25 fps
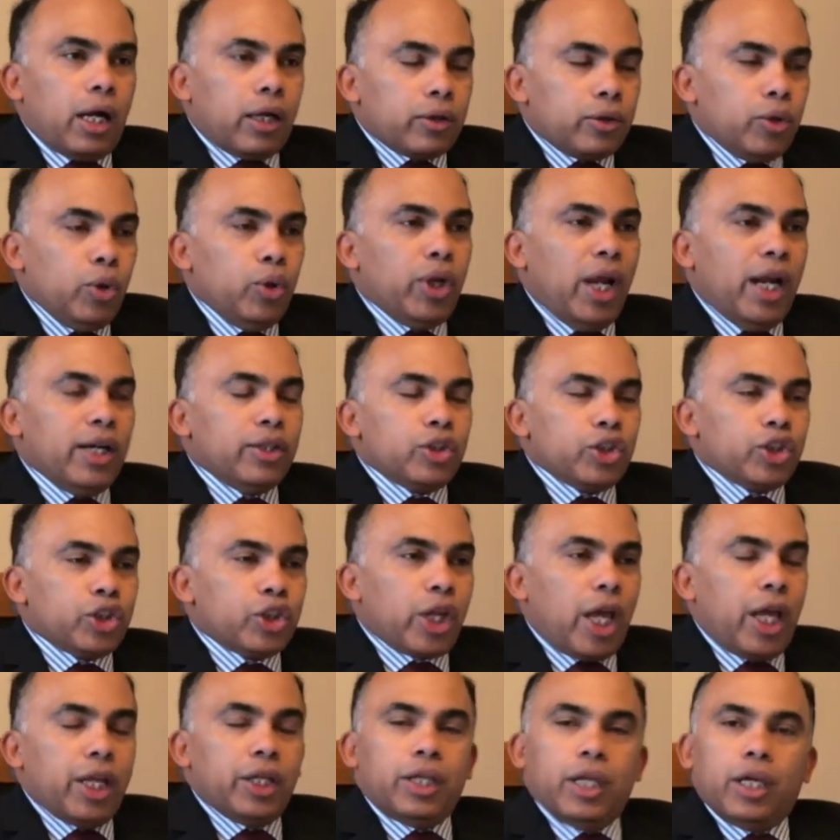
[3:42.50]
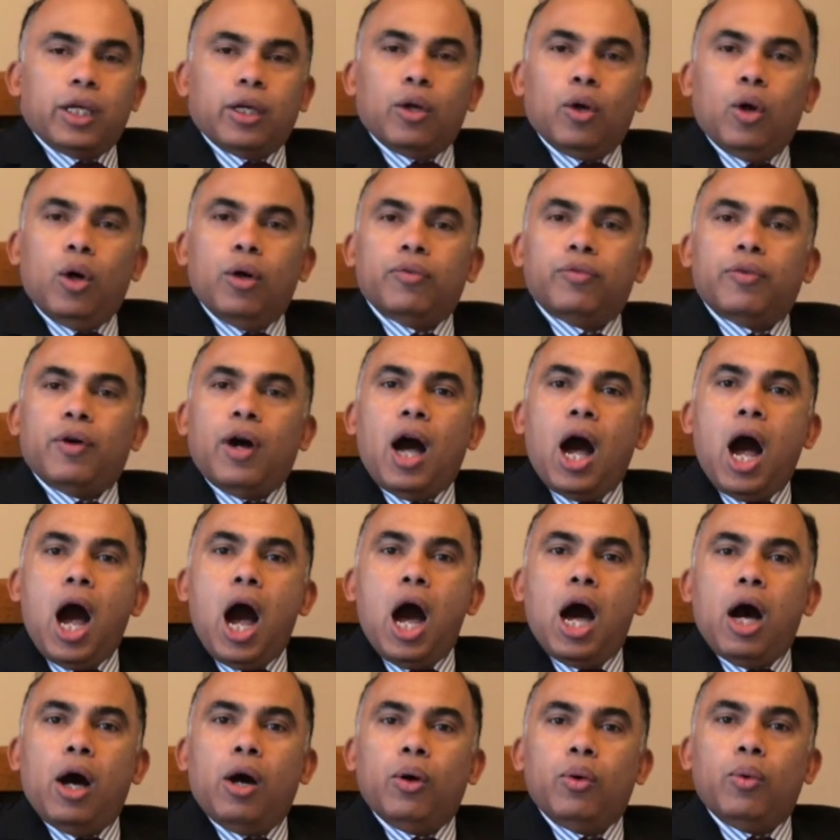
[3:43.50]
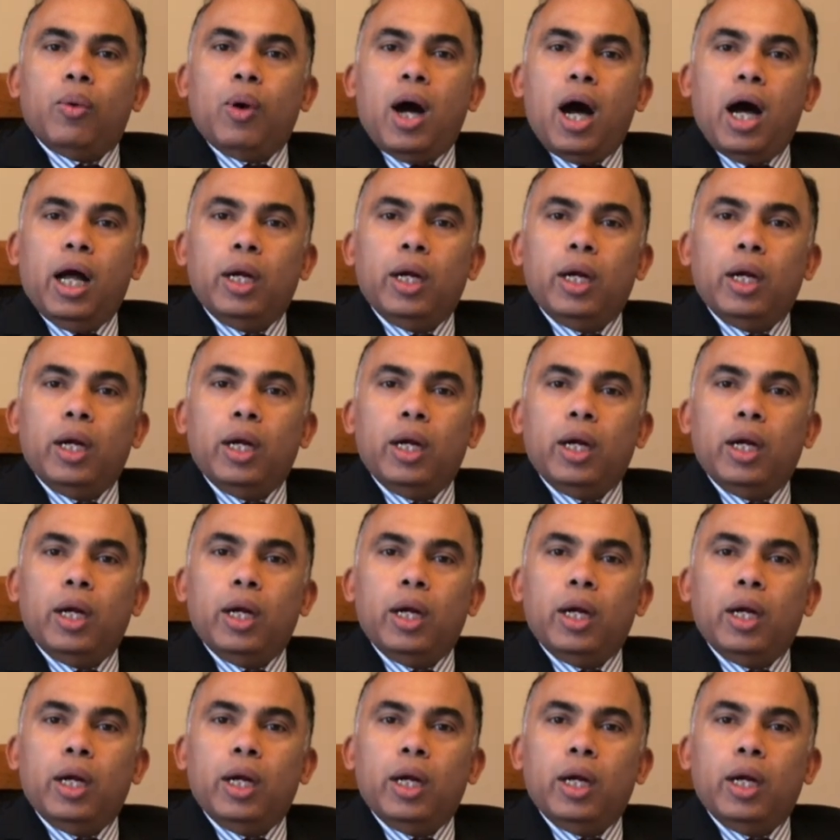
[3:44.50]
good understanding of how